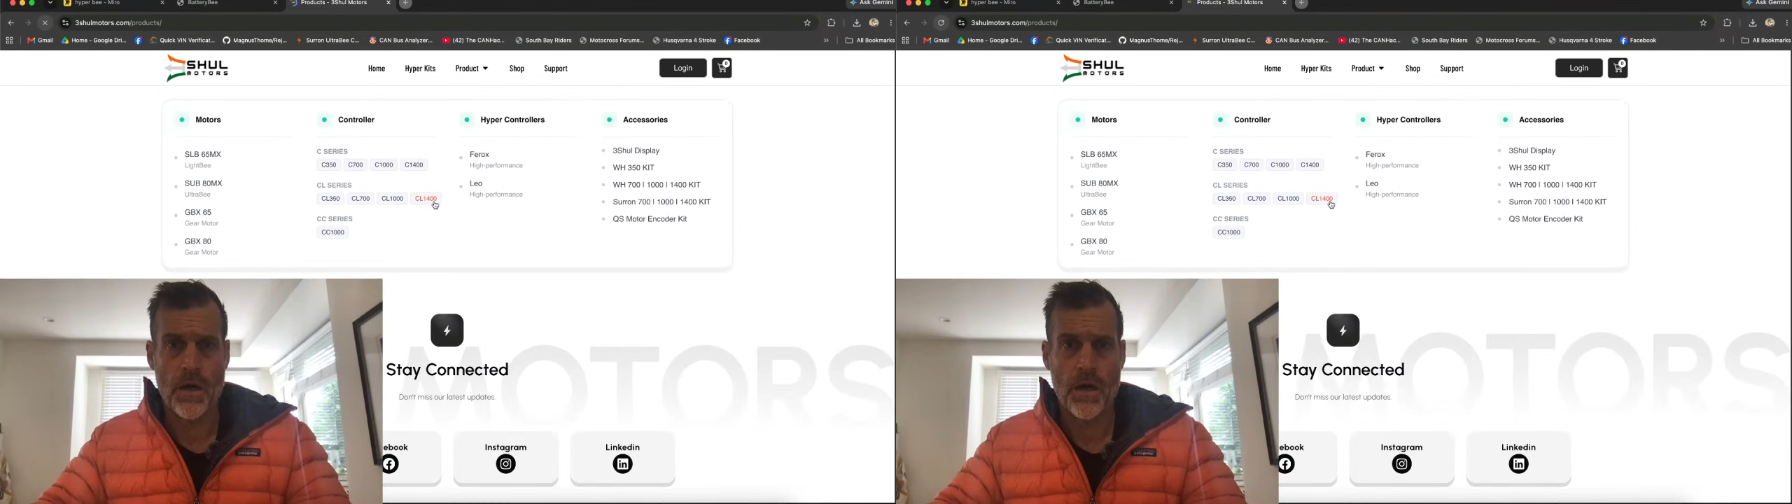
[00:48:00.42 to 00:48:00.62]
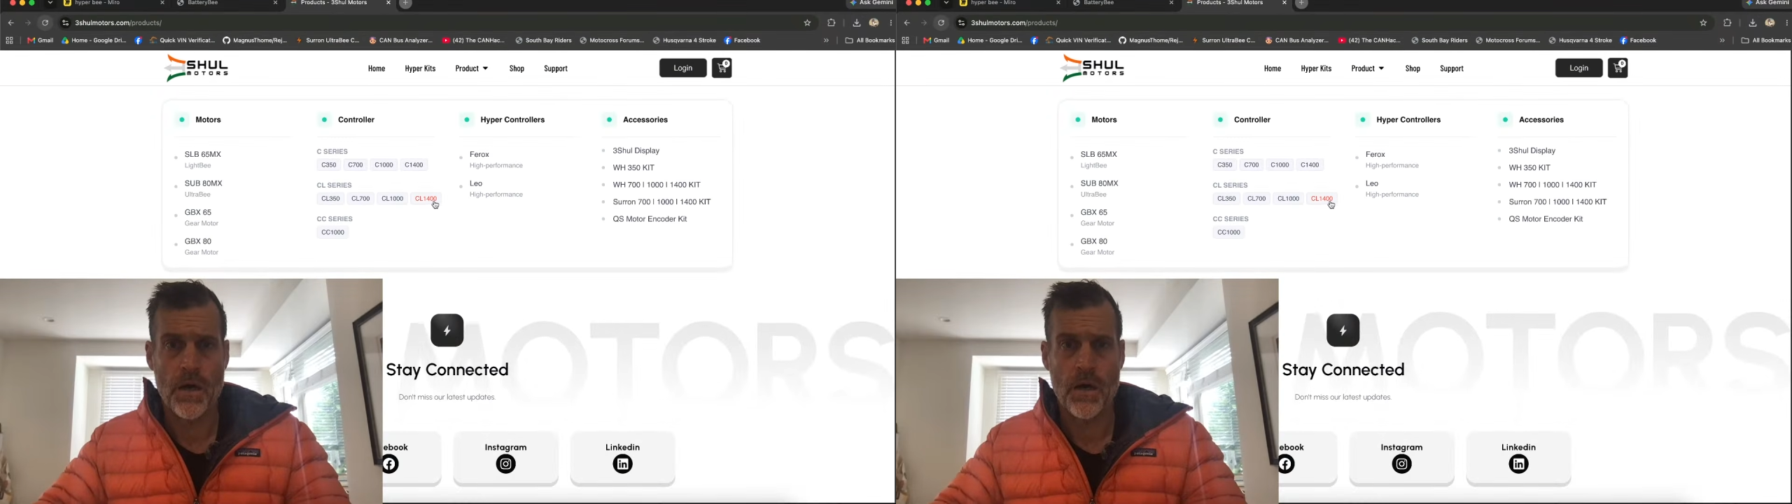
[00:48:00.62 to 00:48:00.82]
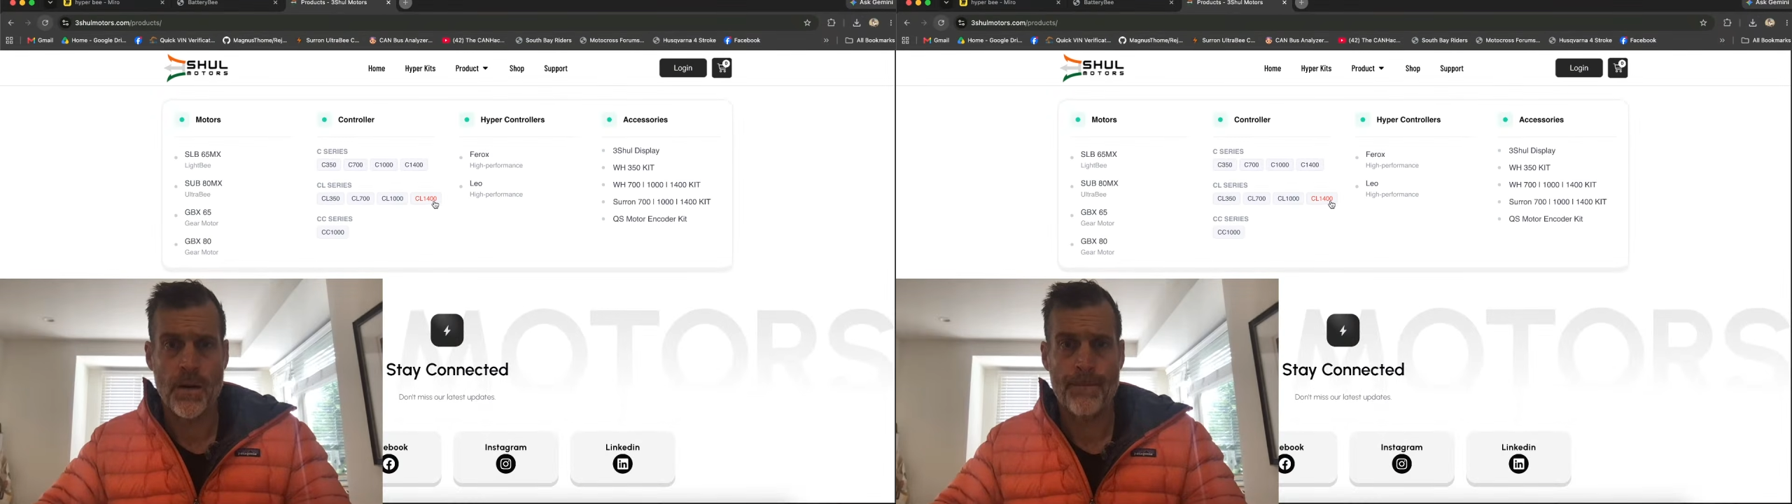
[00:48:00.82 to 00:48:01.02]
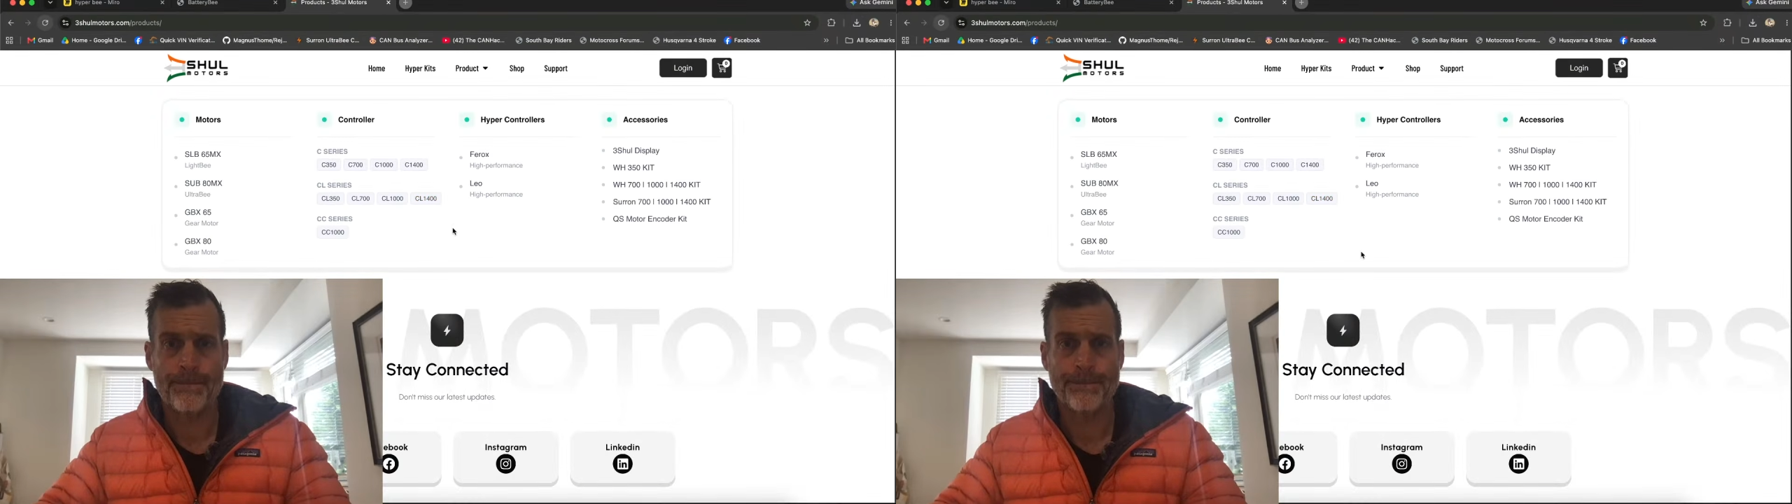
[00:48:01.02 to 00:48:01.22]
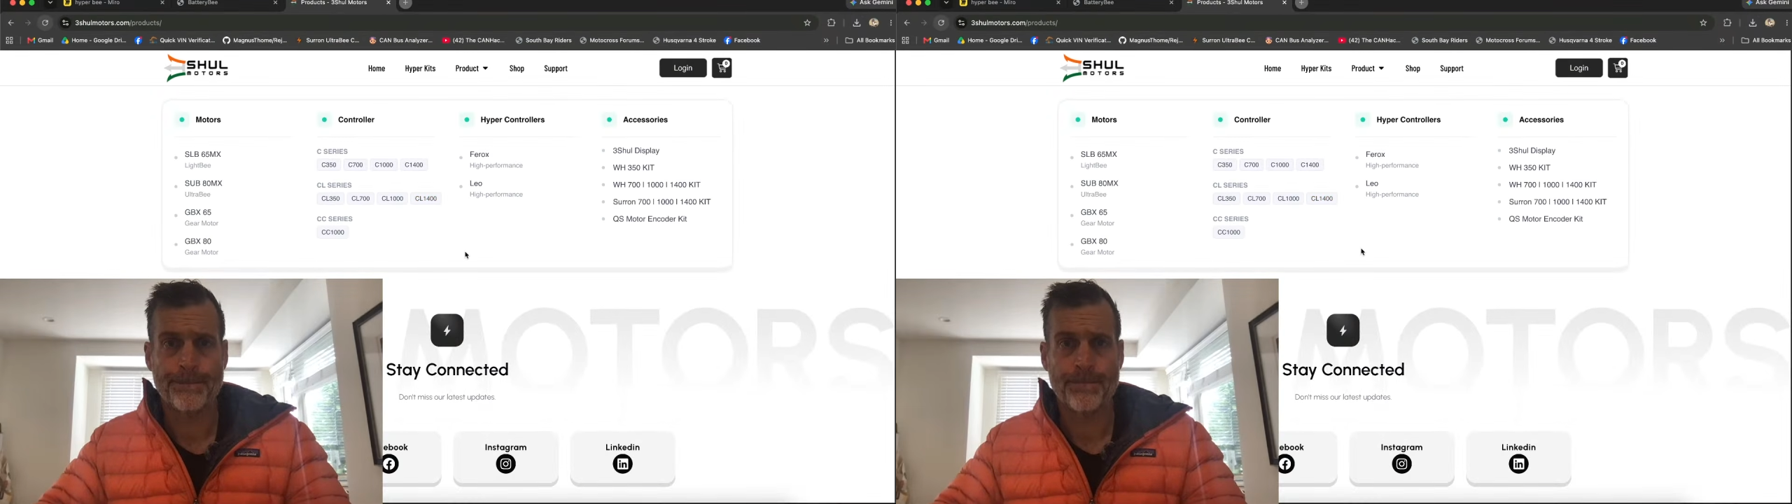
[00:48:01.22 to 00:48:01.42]

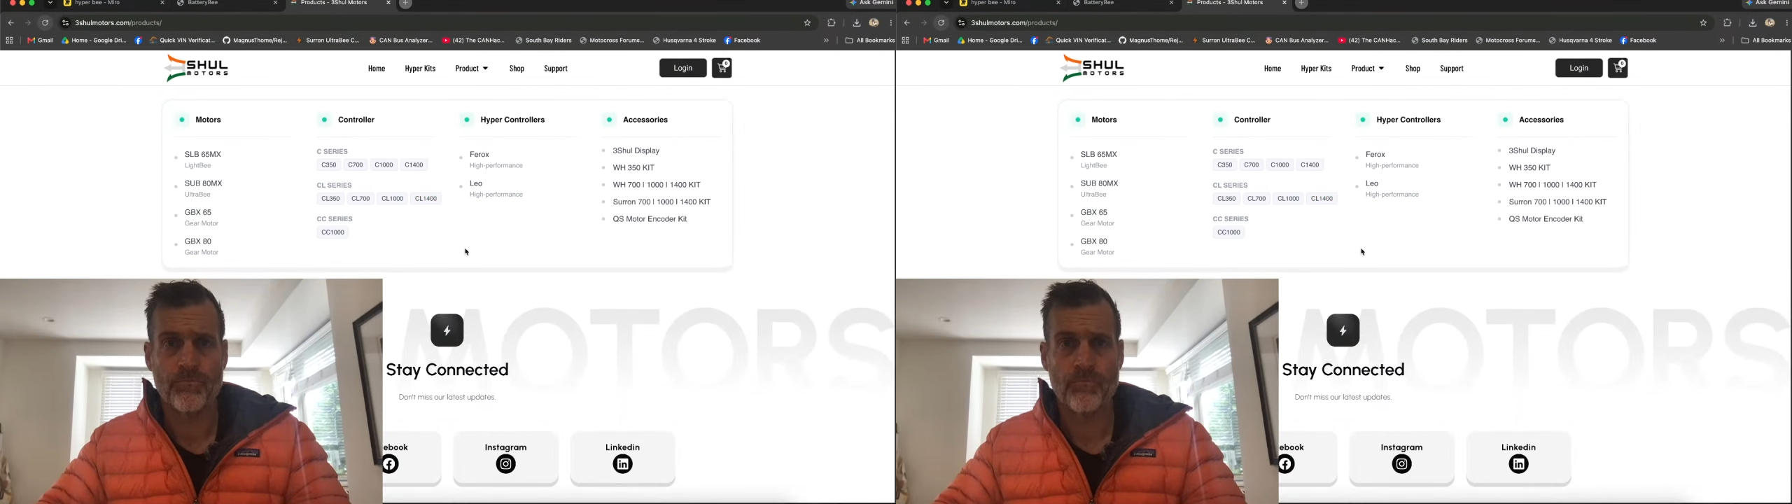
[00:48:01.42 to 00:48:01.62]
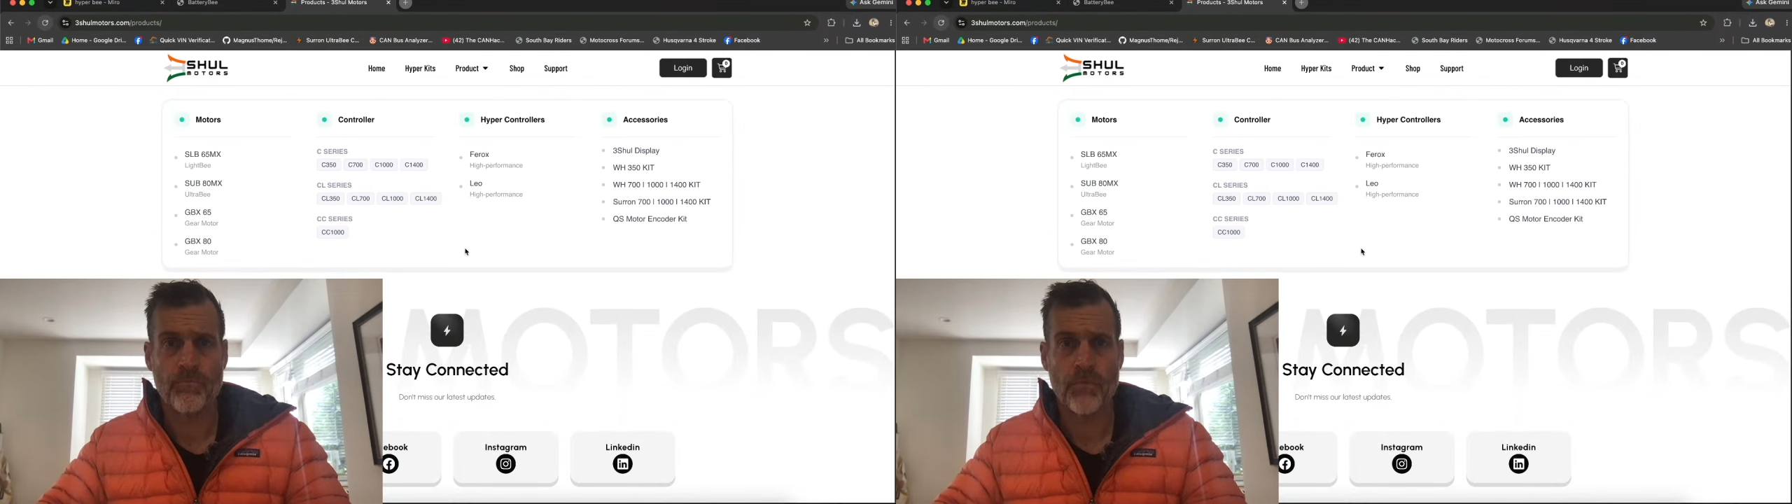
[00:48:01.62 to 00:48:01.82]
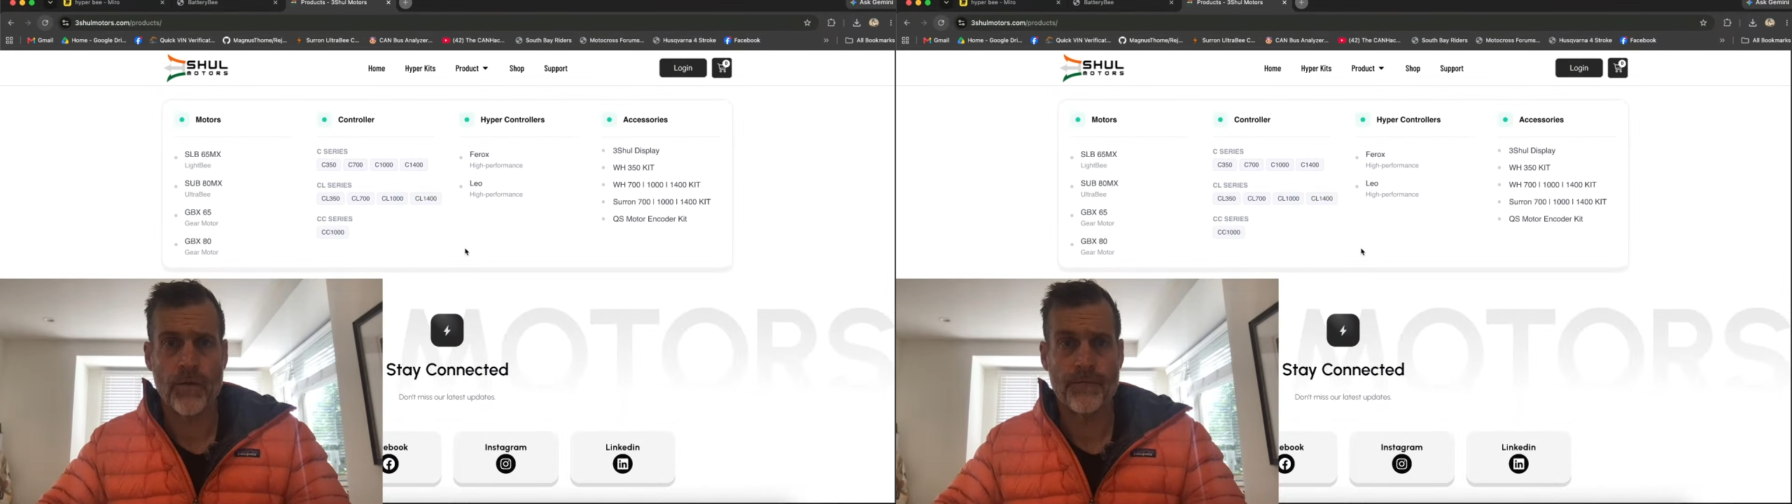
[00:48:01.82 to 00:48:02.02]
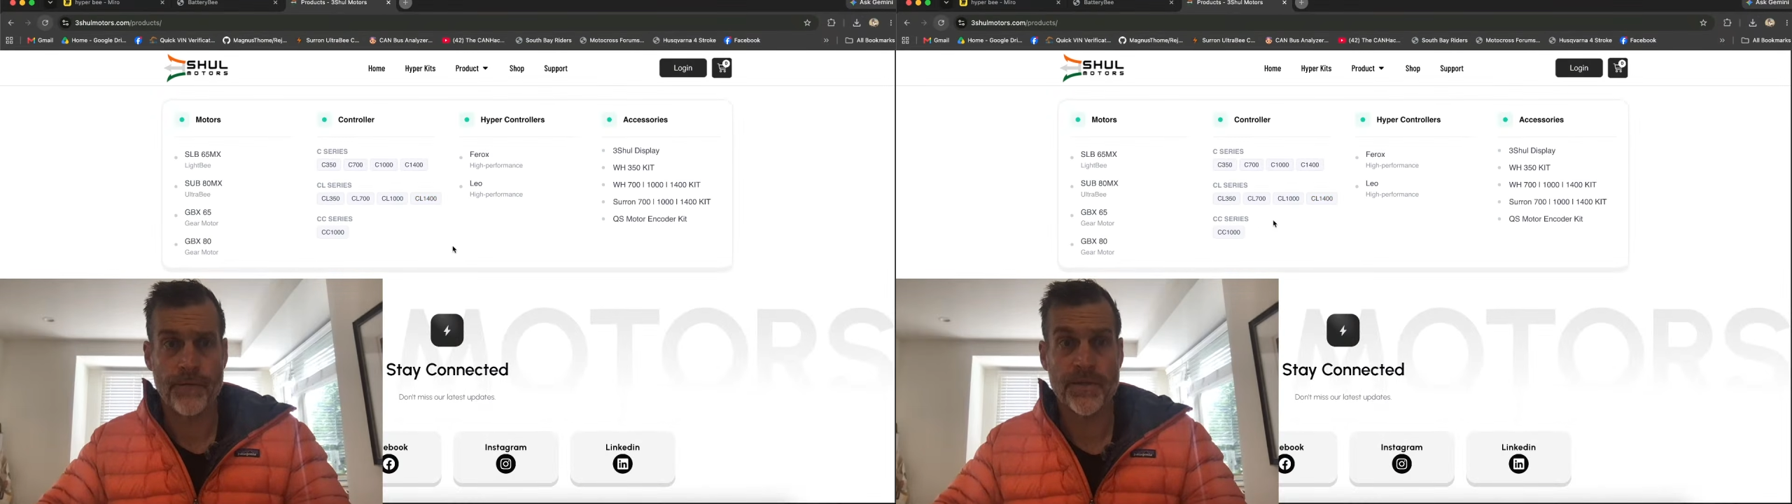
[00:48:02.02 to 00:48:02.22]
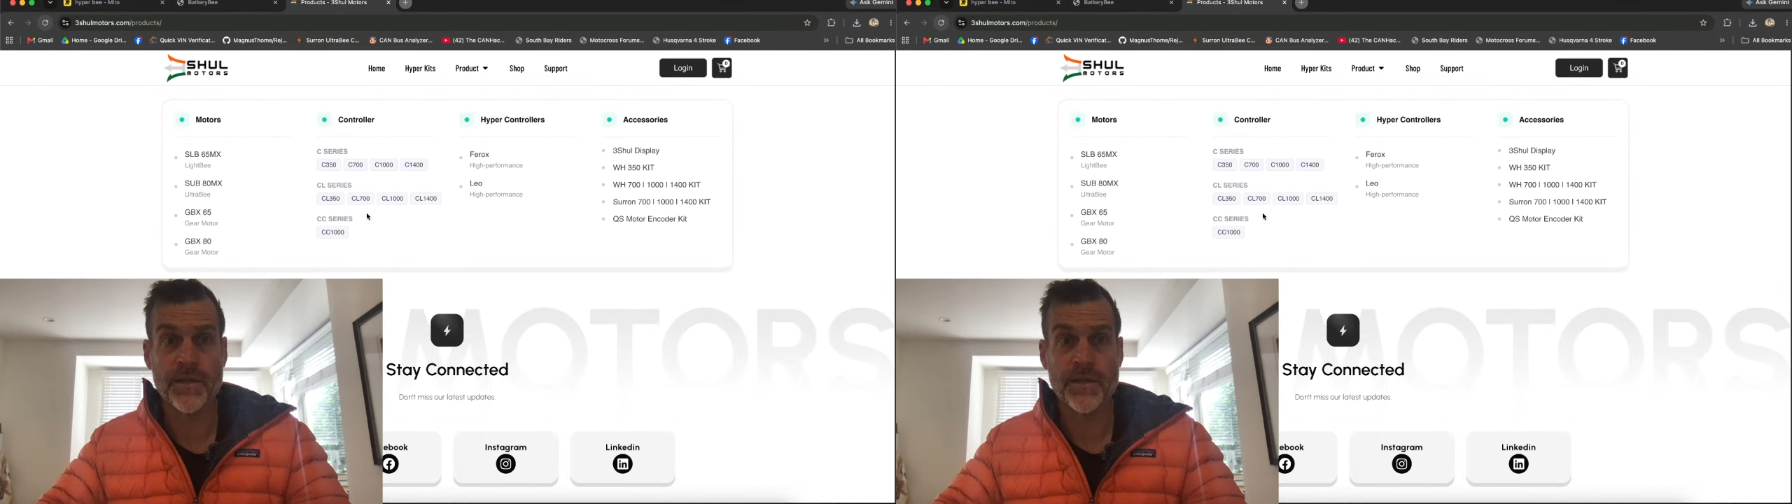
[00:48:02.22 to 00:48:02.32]
For the